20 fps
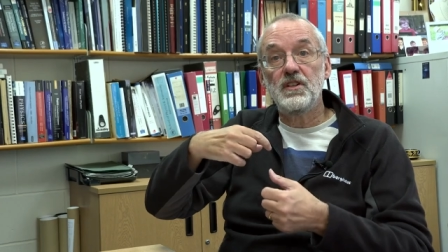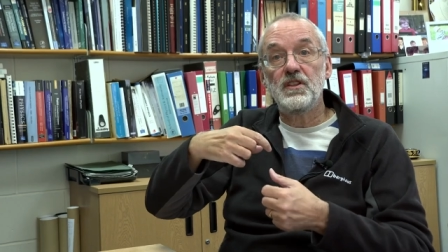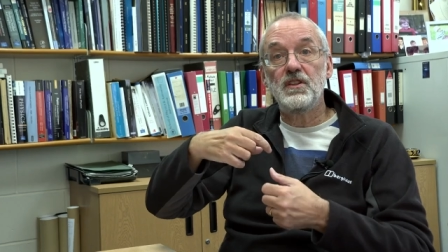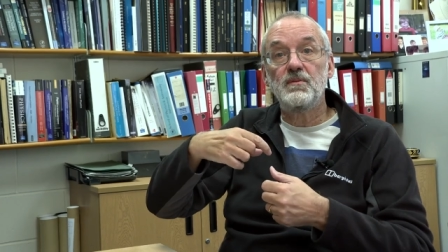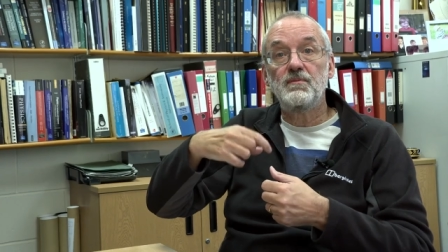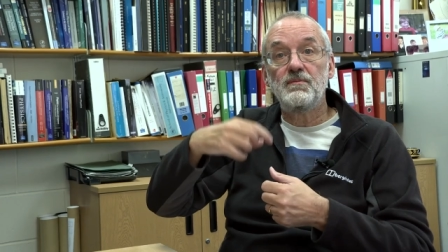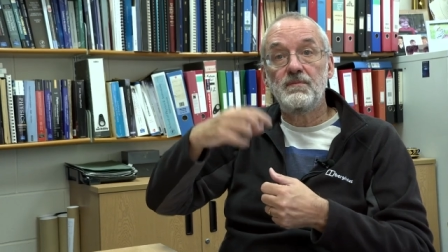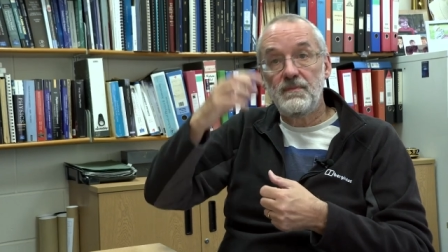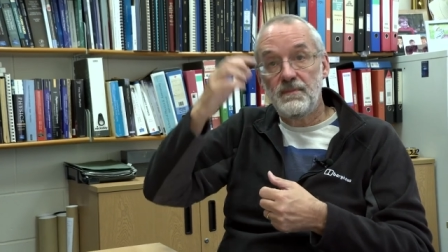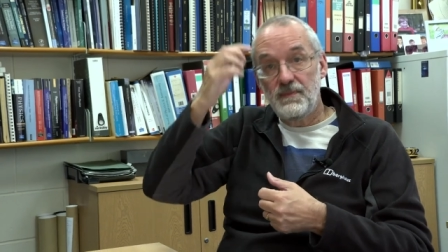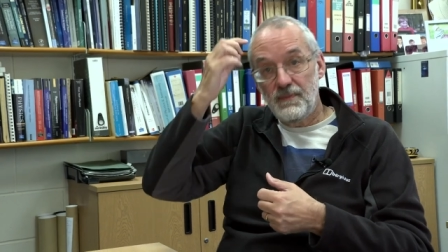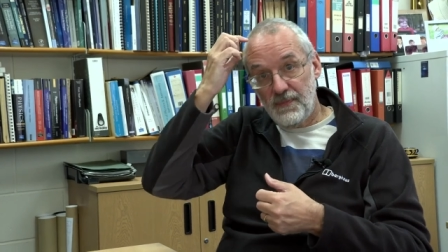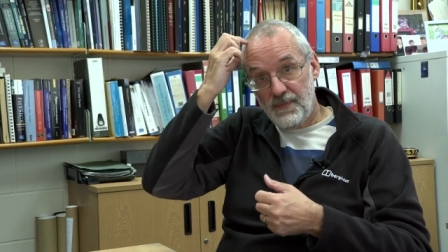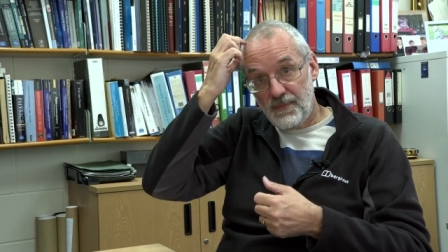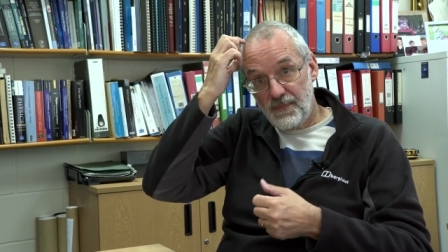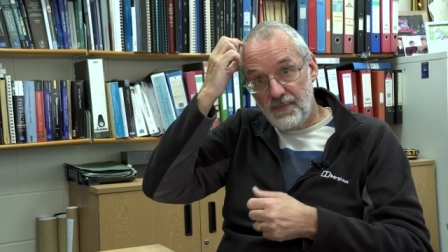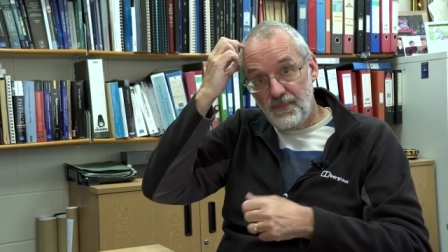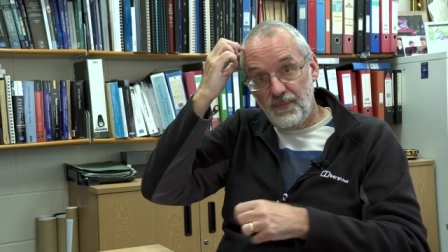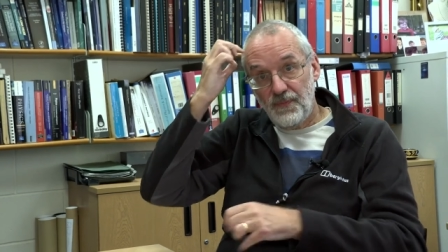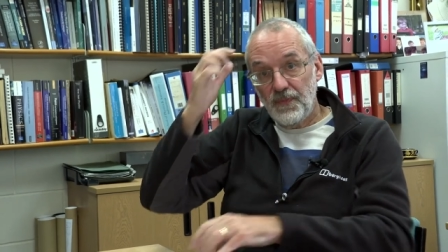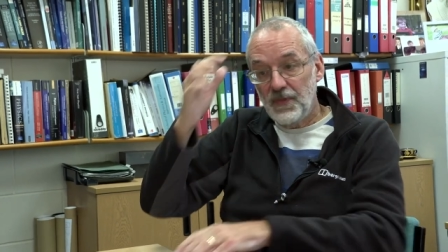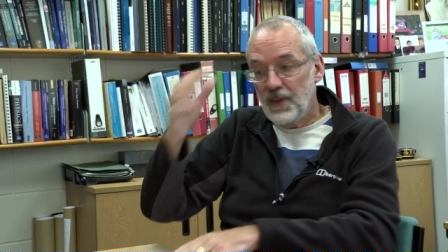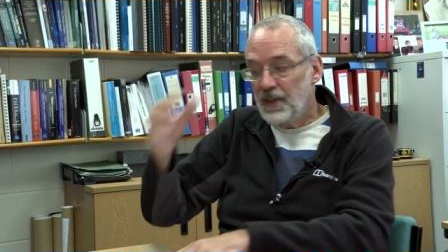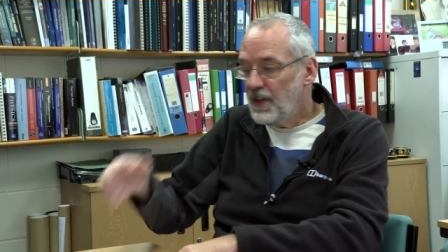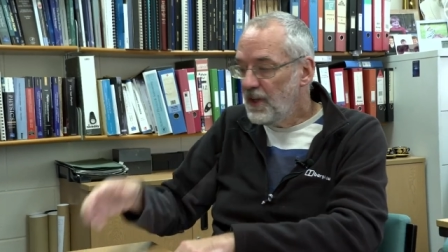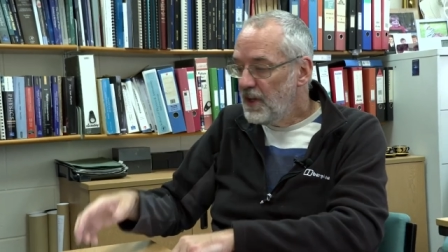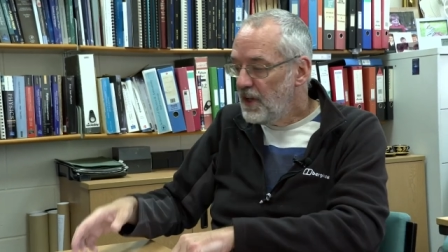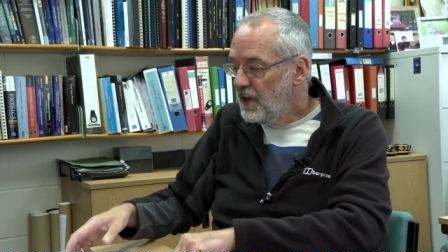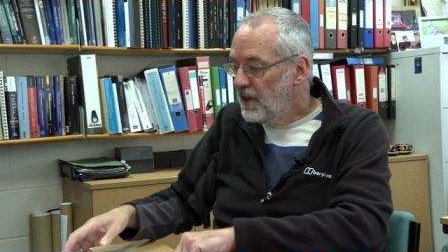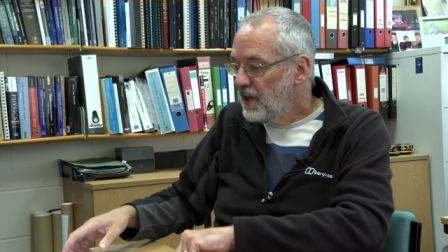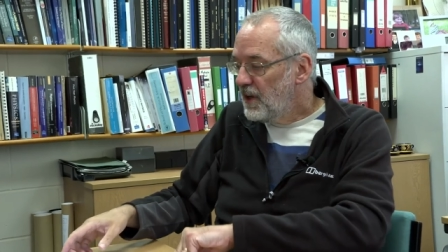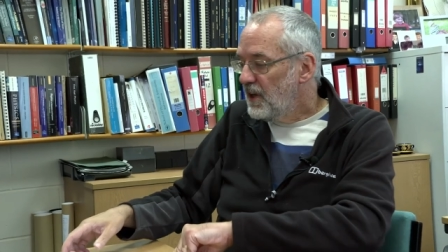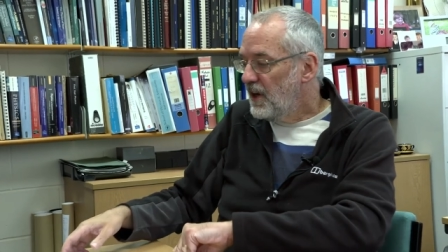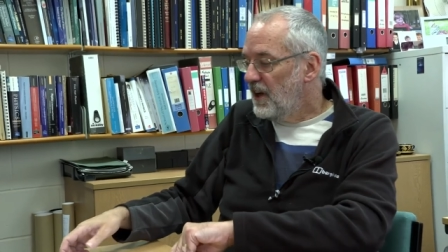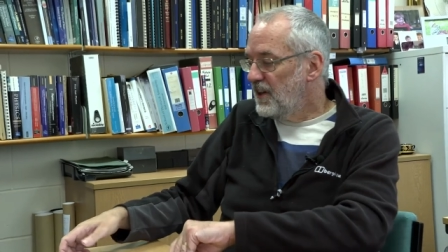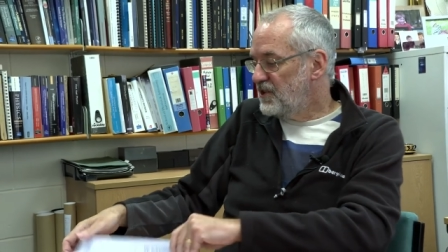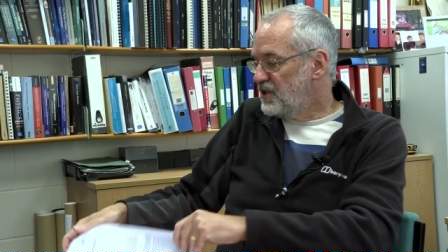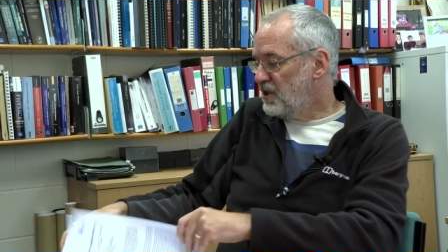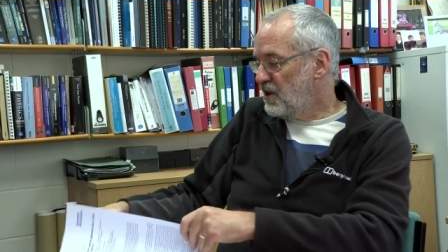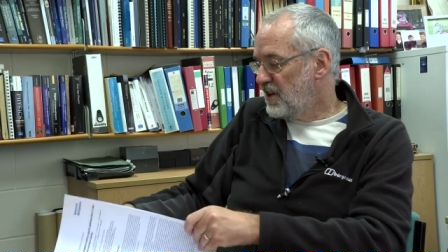in them. Hmm.
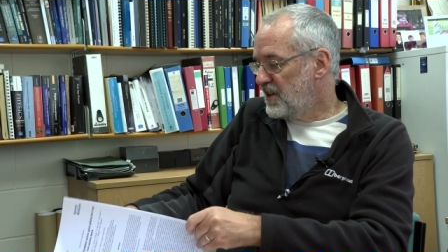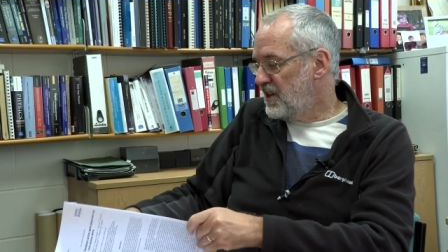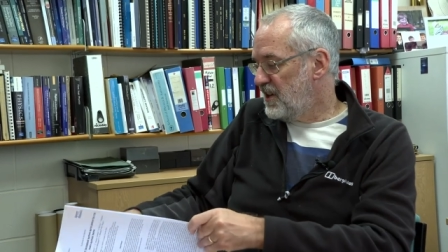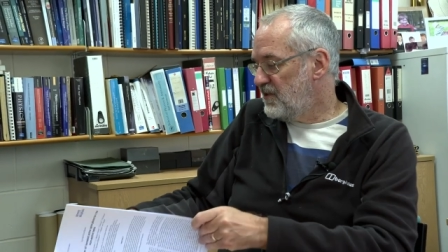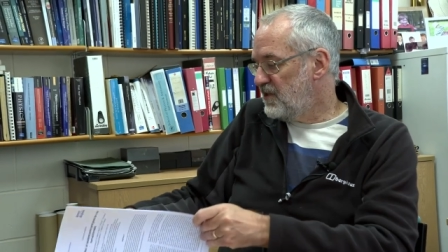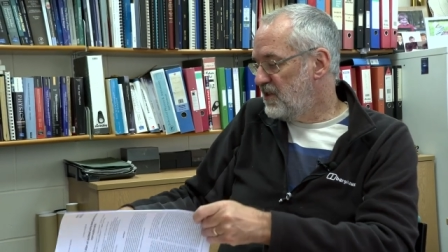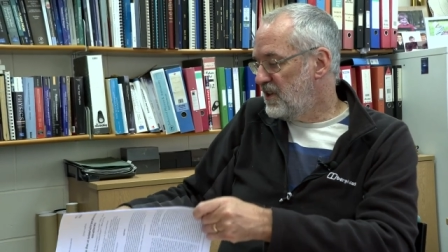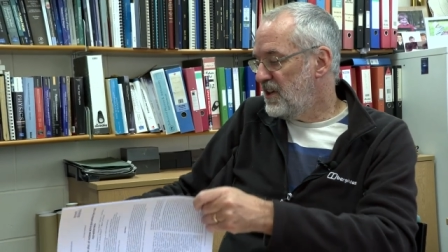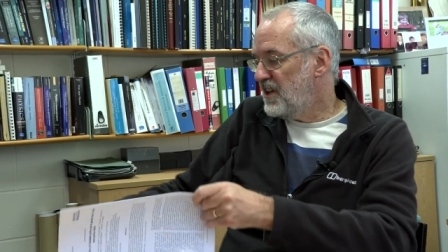And so I can even...